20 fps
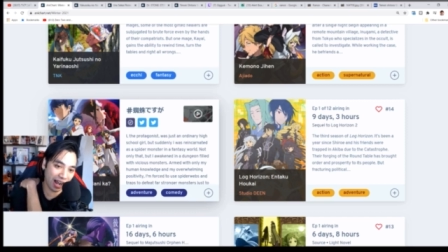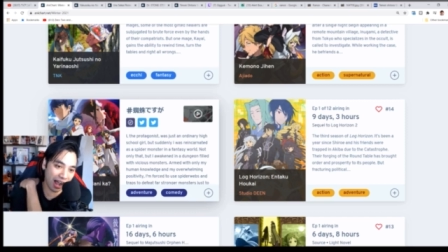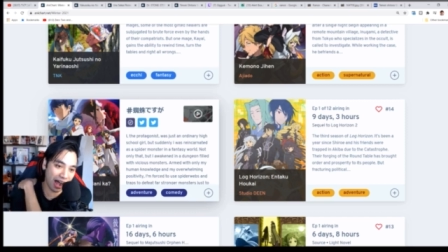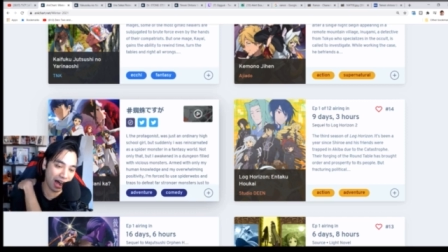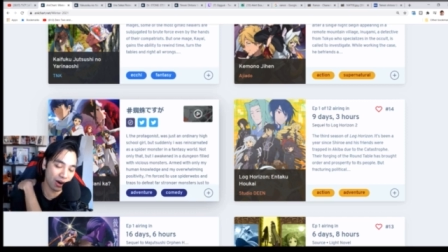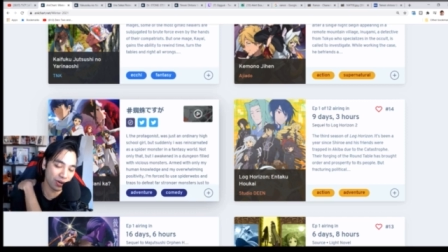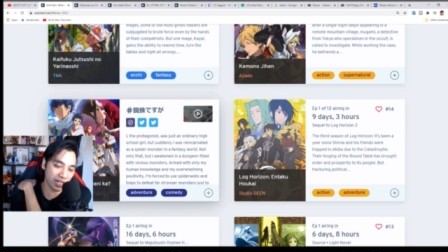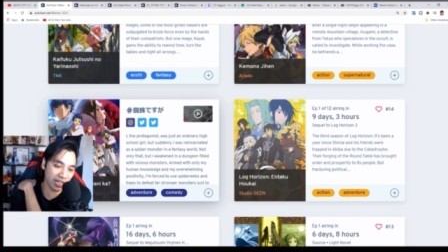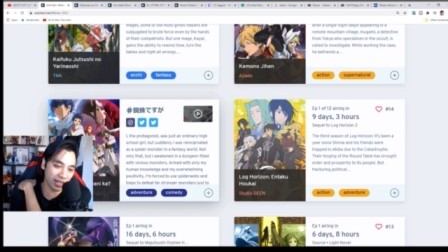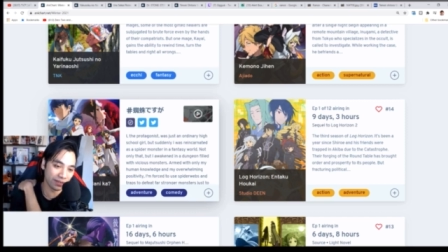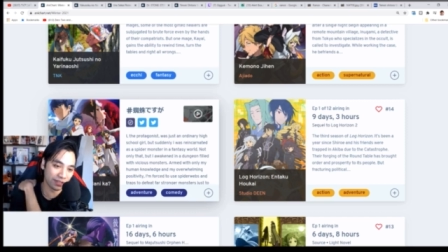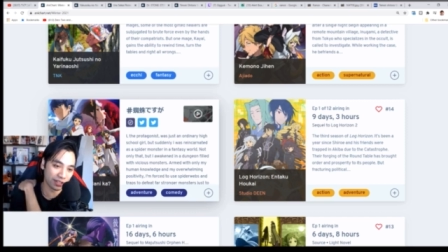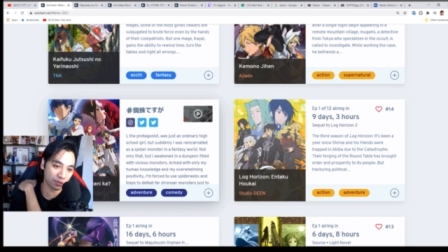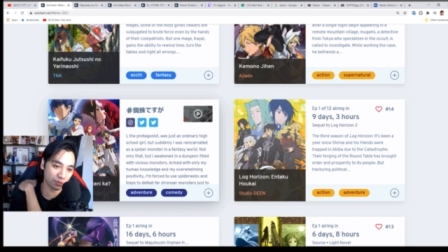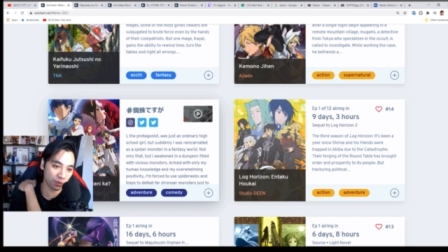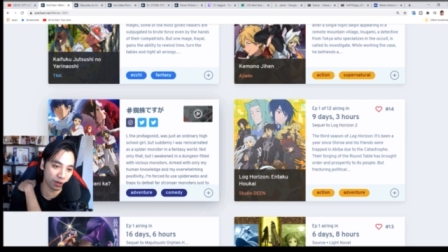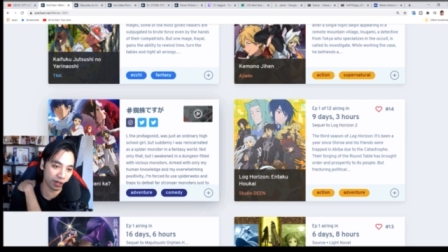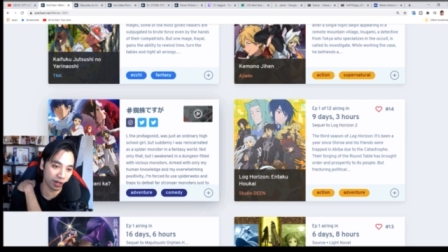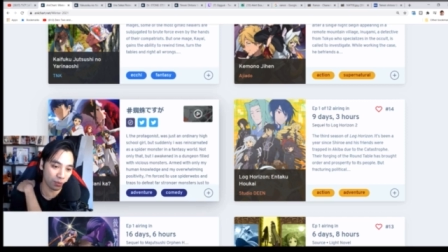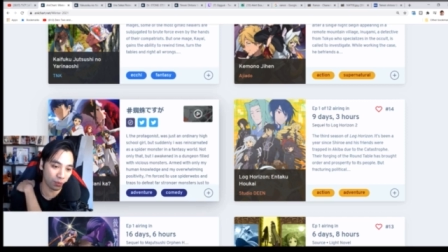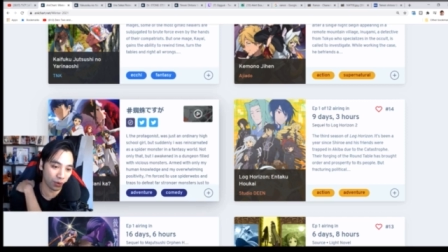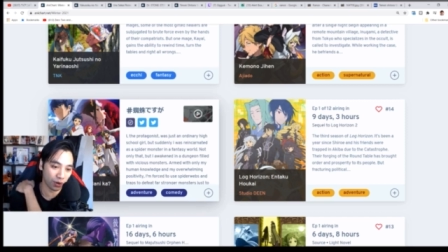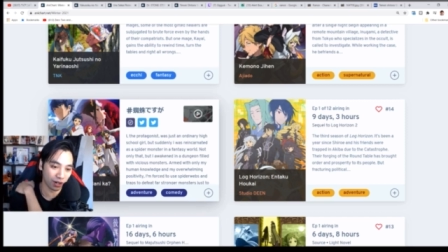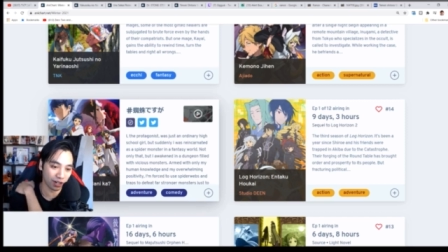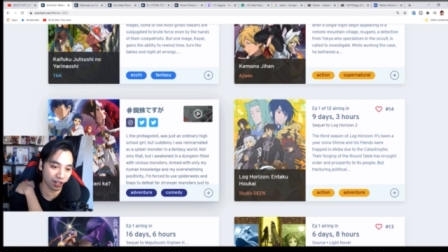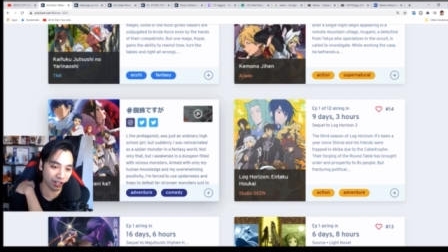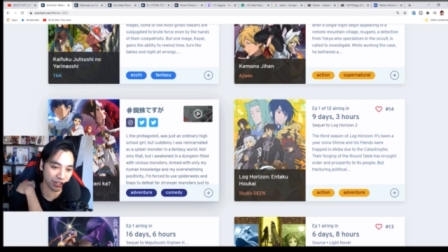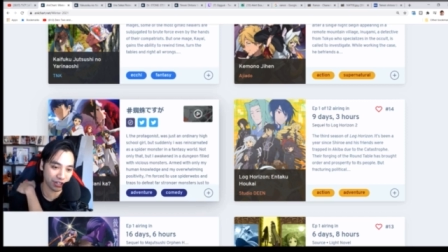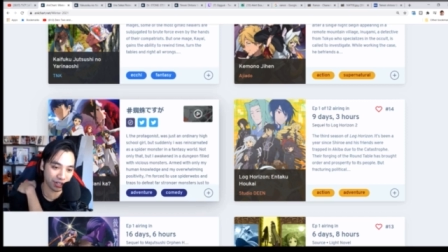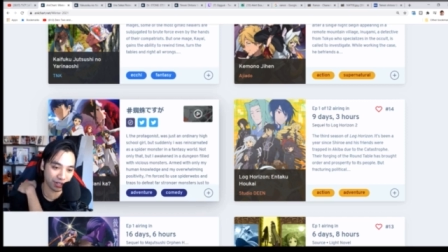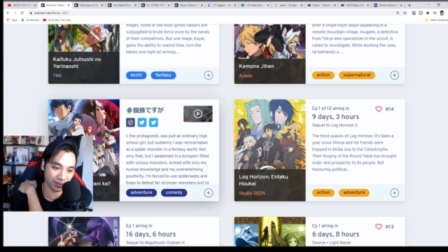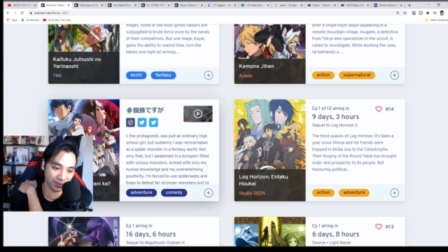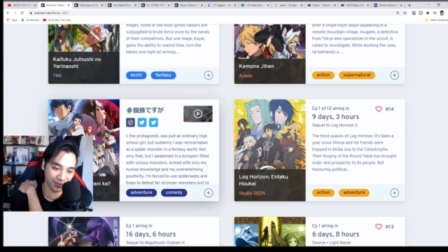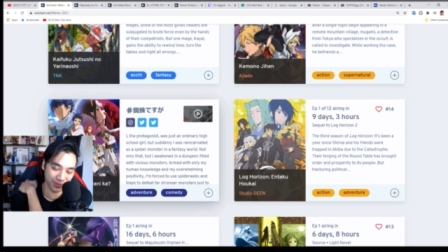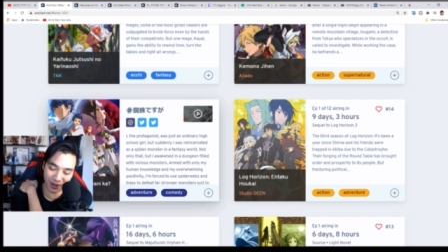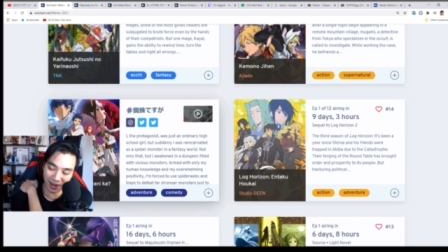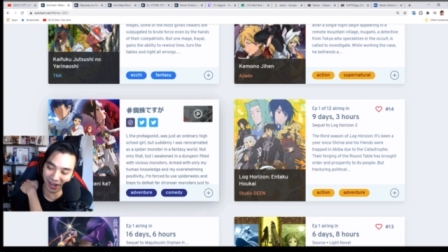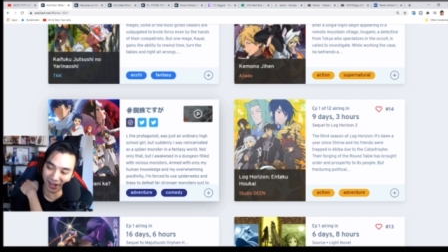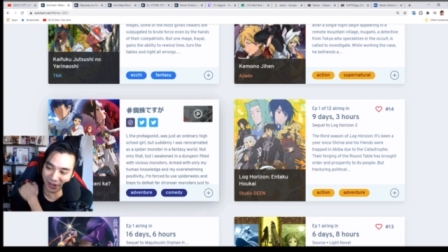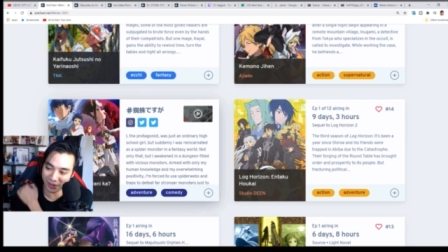I'll give this one a watch.
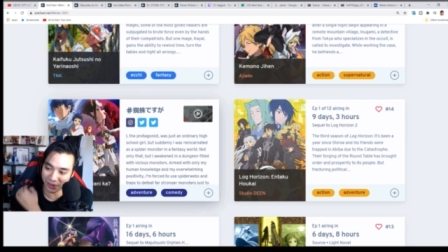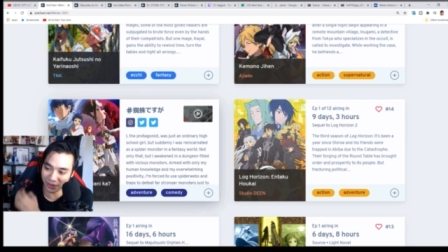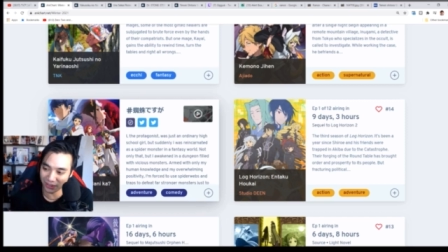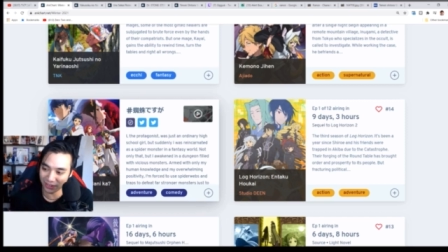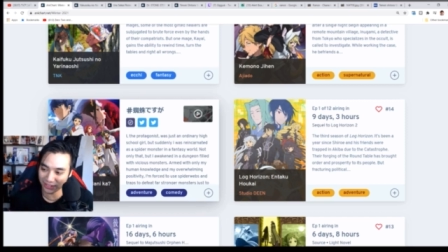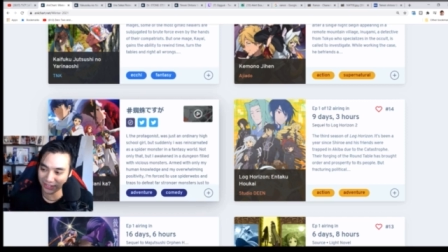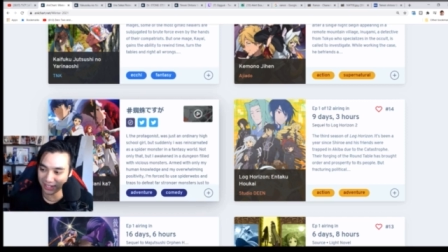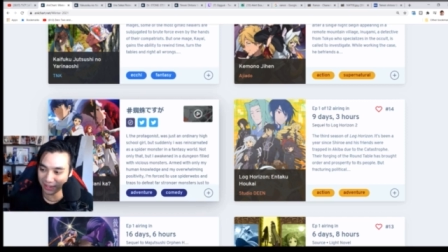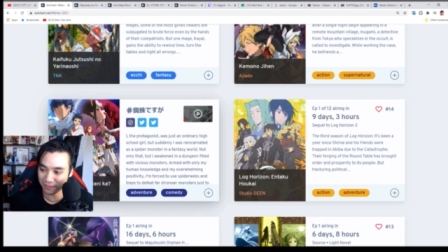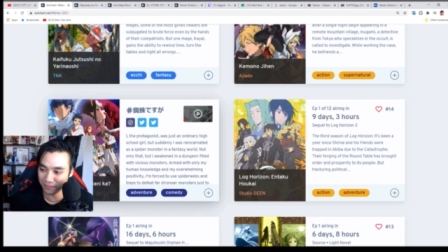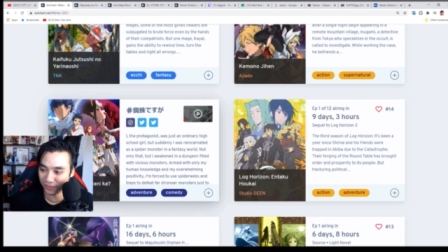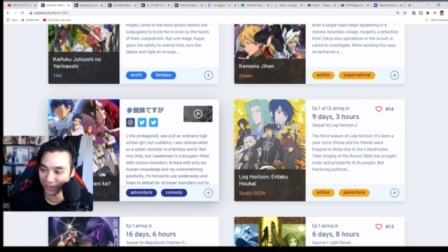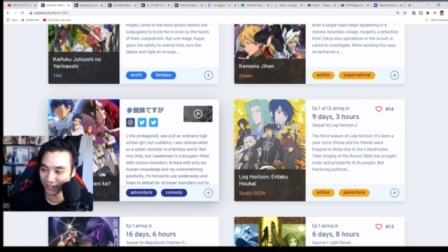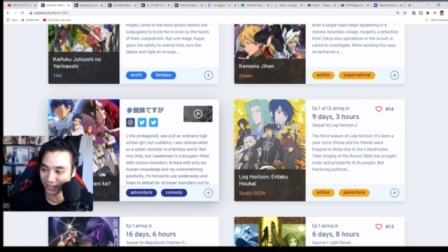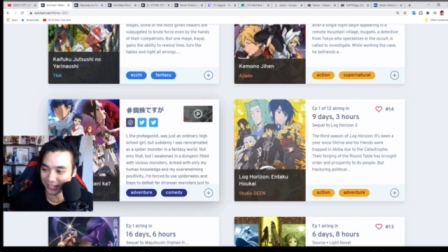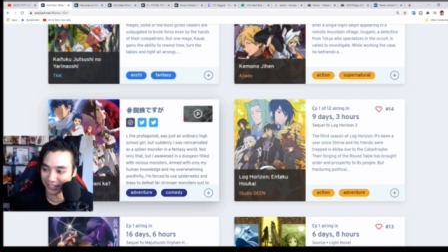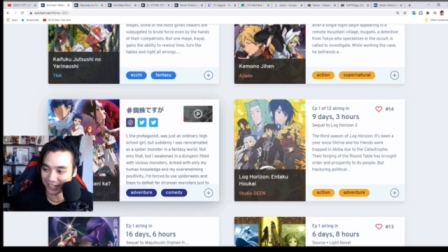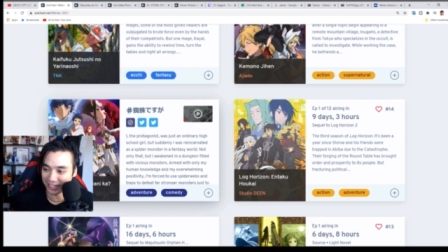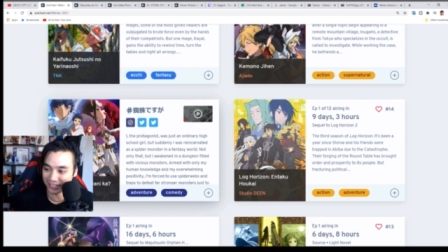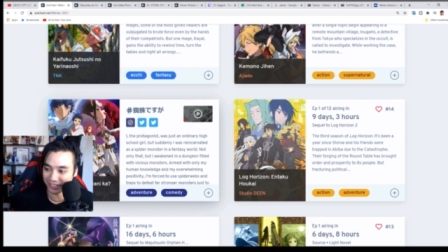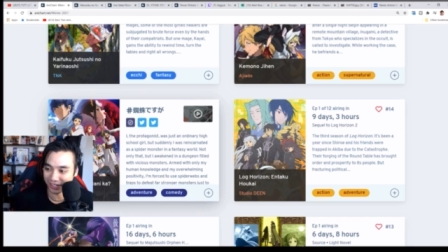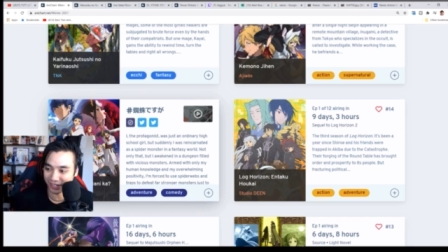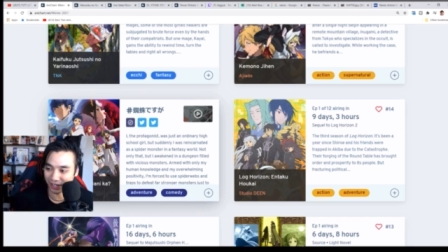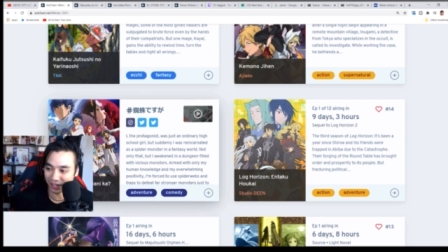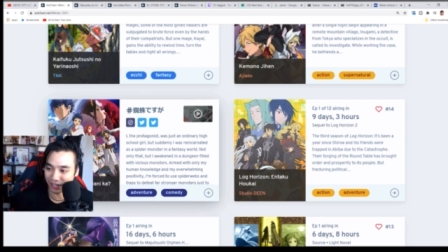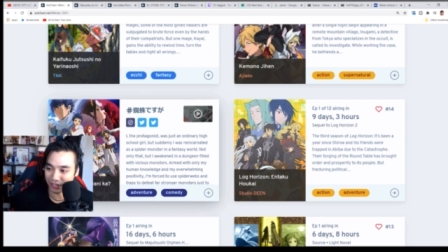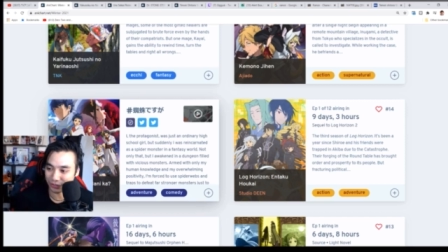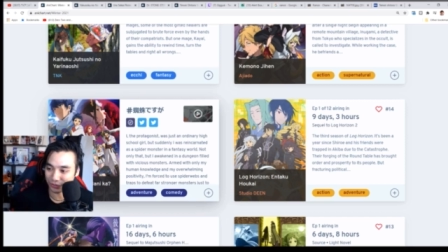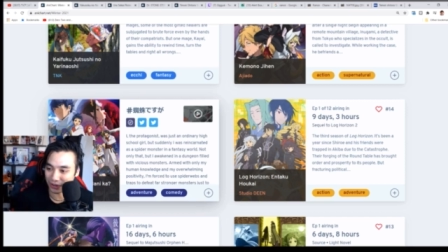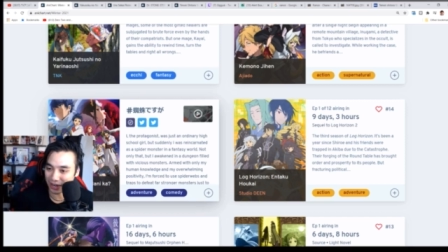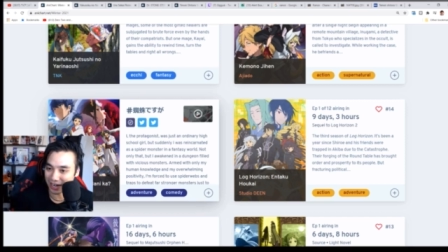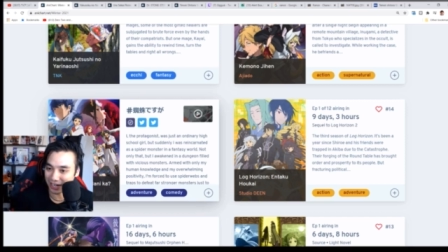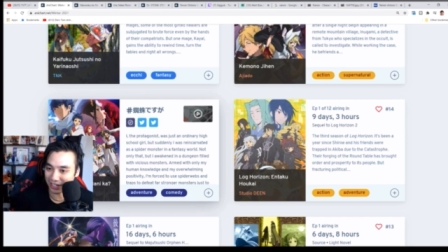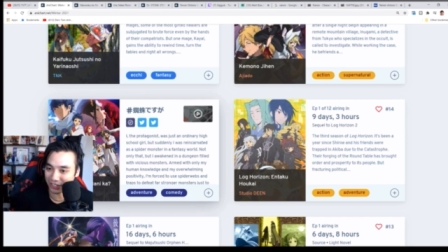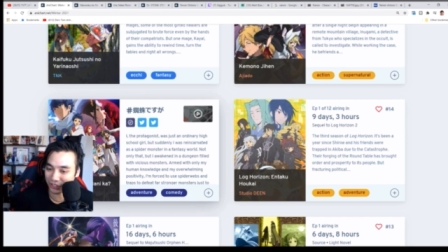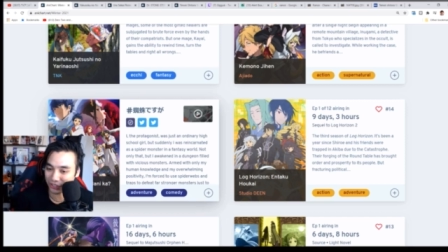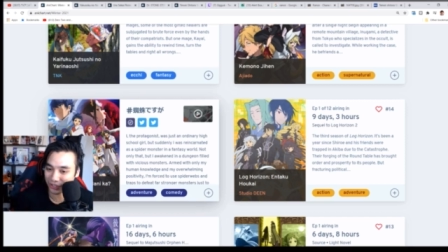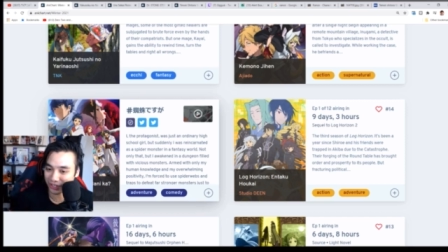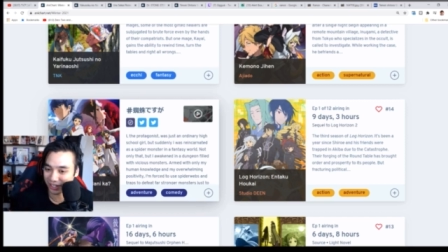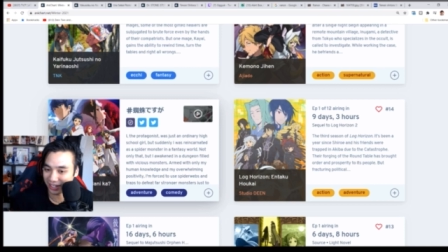Why not? I'm fucking isekai
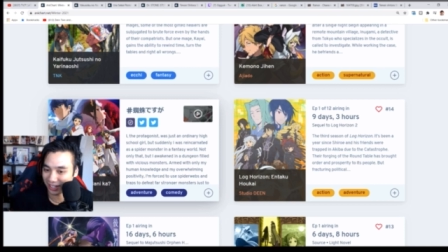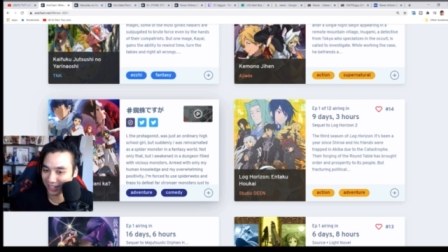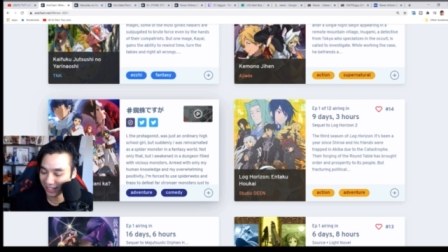trash.